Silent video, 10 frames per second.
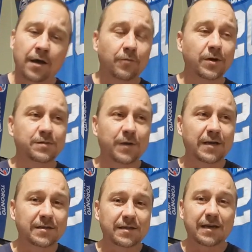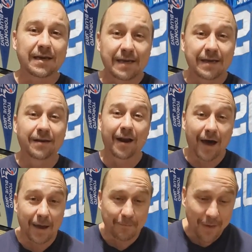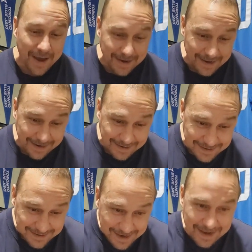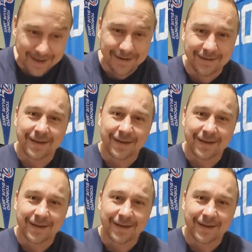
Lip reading: which means Eli Manning is in.